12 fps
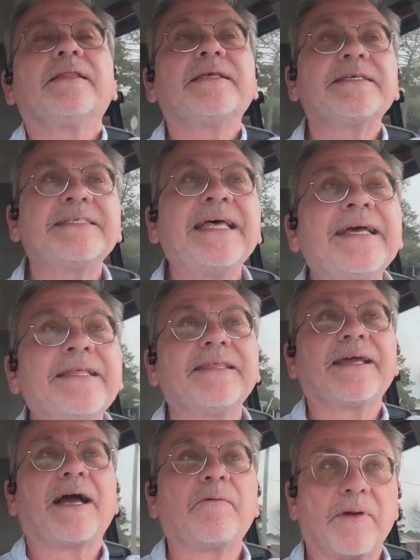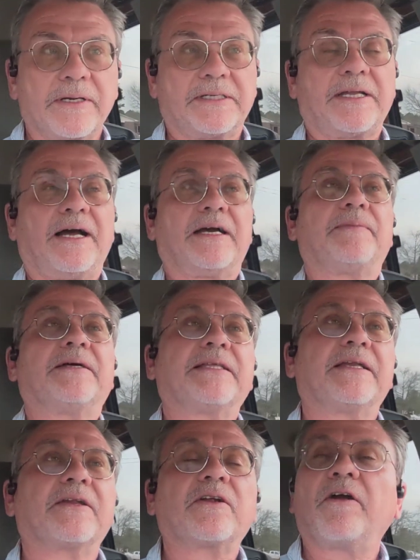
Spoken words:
The second thing I wanted to talk about that had